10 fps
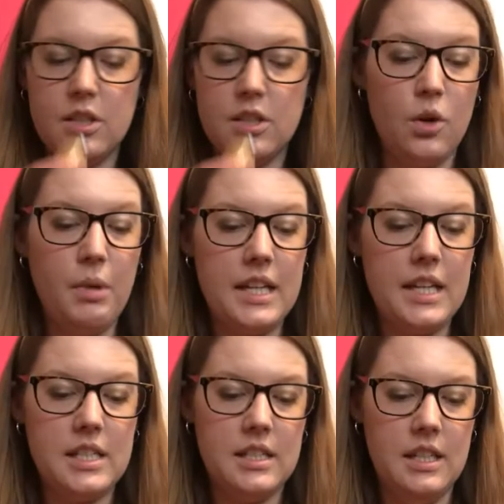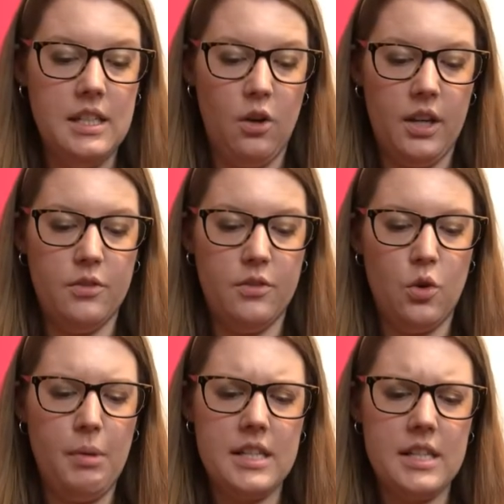it's got a plastic seal on it, or
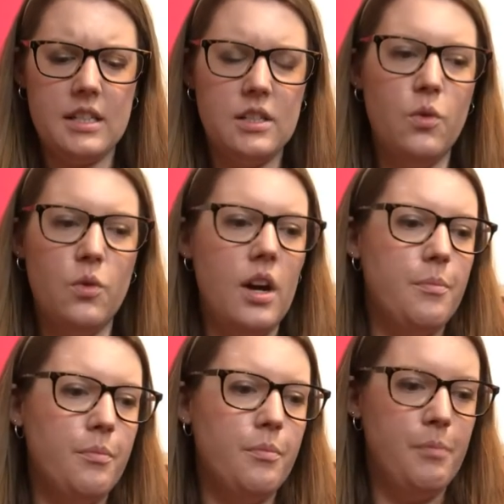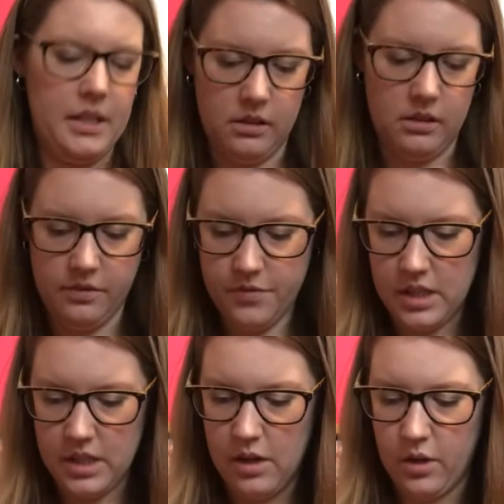a plastic seal, a metal
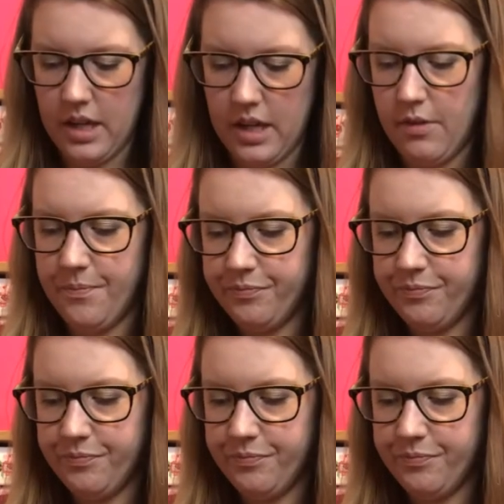seal on it even.